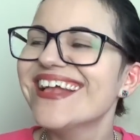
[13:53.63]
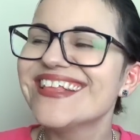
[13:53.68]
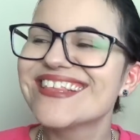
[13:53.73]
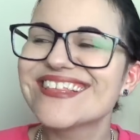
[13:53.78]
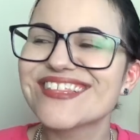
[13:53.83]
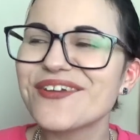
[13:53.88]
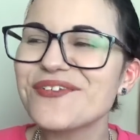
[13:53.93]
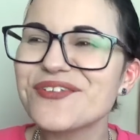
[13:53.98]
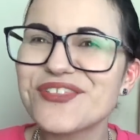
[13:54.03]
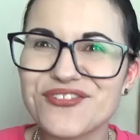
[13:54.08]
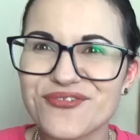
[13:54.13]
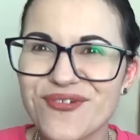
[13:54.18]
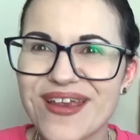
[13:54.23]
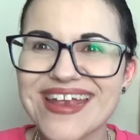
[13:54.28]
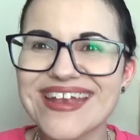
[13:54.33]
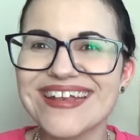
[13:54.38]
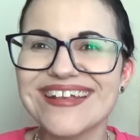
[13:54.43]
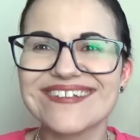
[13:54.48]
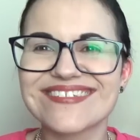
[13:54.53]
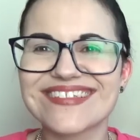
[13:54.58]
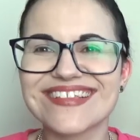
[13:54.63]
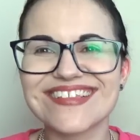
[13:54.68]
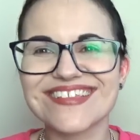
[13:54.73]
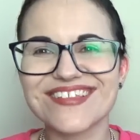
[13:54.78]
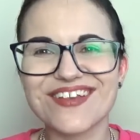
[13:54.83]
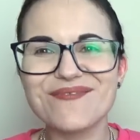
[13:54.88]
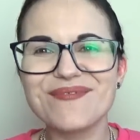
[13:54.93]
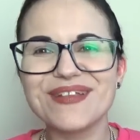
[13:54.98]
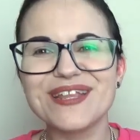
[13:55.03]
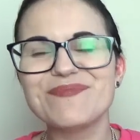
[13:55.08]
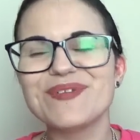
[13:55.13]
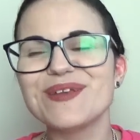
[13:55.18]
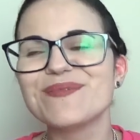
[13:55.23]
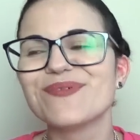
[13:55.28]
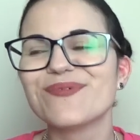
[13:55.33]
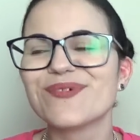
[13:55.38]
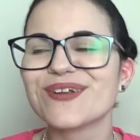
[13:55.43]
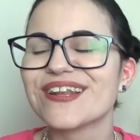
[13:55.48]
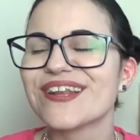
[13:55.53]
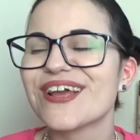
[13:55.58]
So strange that so many
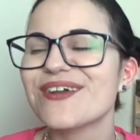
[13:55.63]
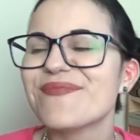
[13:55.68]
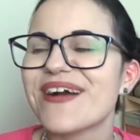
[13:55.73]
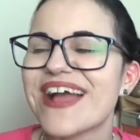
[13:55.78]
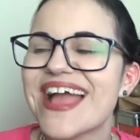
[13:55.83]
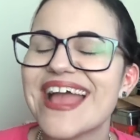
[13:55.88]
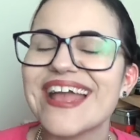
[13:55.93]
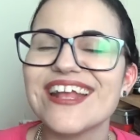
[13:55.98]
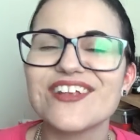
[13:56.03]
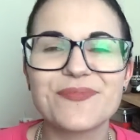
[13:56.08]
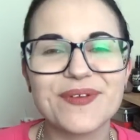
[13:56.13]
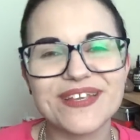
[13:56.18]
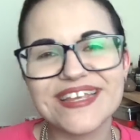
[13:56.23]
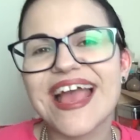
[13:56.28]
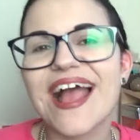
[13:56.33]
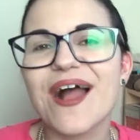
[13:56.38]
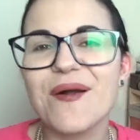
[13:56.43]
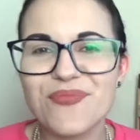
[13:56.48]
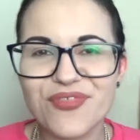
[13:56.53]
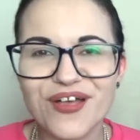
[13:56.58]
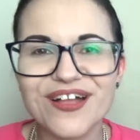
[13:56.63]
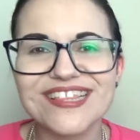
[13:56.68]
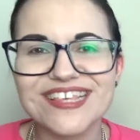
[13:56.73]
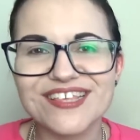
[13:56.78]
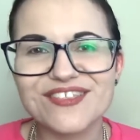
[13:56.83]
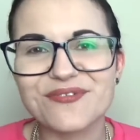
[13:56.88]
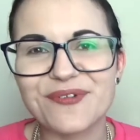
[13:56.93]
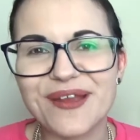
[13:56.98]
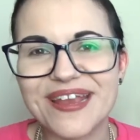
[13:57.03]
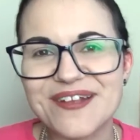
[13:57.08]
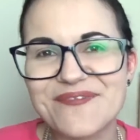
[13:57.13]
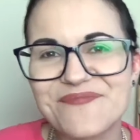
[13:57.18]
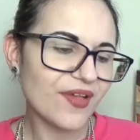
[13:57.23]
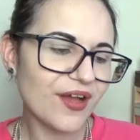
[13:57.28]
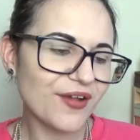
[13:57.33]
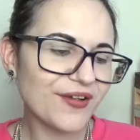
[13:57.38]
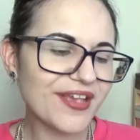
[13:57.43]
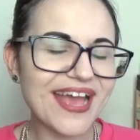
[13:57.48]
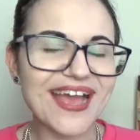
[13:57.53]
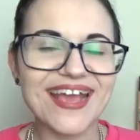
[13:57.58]
people want to know my age, but yeah, I'm 33.
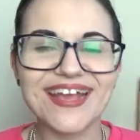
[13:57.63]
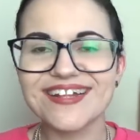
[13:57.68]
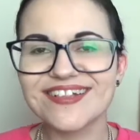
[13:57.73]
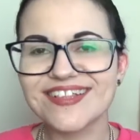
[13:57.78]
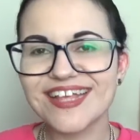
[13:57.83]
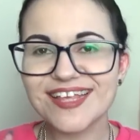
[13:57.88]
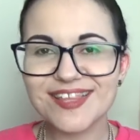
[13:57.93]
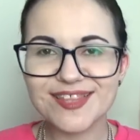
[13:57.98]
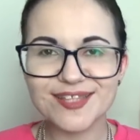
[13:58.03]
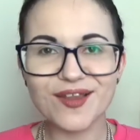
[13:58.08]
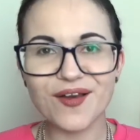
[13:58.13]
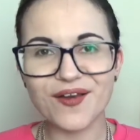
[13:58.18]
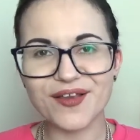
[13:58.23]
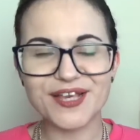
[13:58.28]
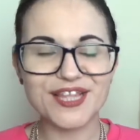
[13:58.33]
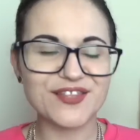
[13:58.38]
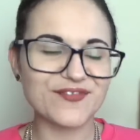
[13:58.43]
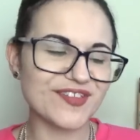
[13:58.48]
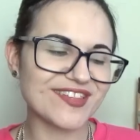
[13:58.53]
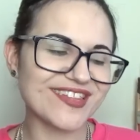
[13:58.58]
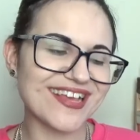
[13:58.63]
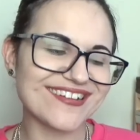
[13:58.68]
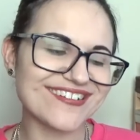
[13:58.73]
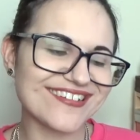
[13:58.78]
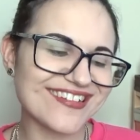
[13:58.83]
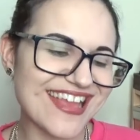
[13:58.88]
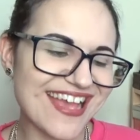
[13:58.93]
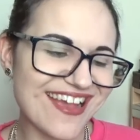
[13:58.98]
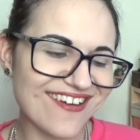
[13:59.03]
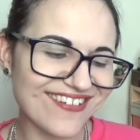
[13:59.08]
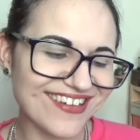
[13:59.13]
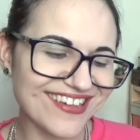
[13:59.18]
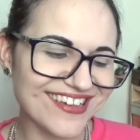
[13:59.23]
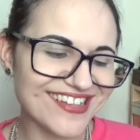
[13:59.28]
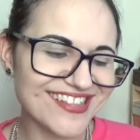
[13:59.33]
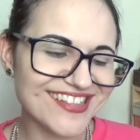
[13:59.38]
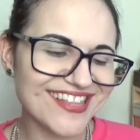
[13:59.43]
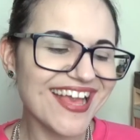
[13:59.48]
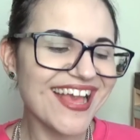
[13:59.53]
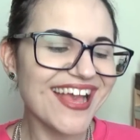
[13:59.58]
Okay, dislikes for
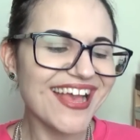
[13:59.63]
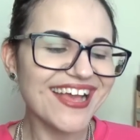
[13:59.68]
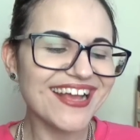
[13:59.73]
Sagittarius.